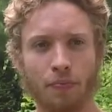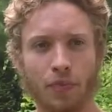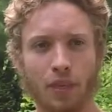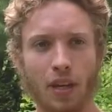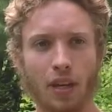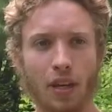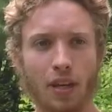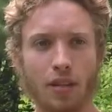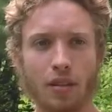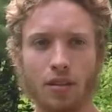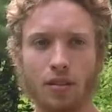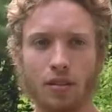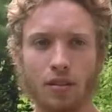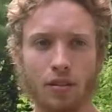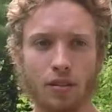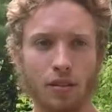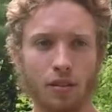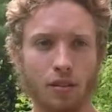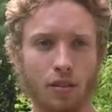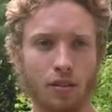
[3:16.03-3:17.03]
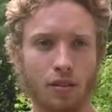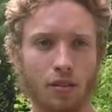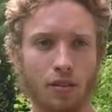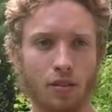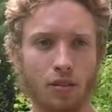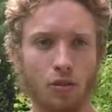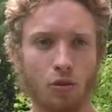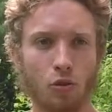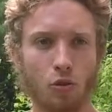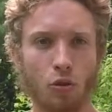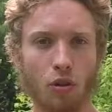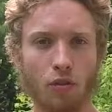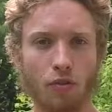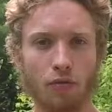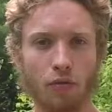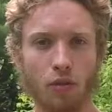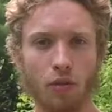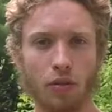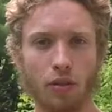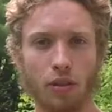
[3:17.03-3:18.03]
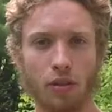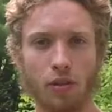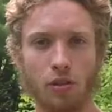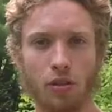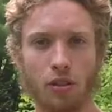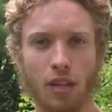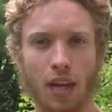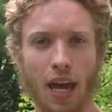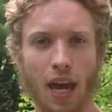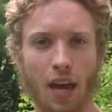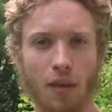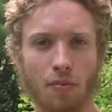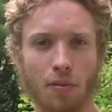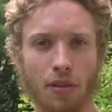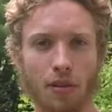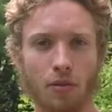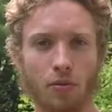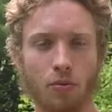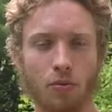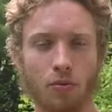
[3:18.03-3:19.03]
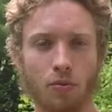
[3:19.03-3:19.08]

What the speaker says: and joyful and just happy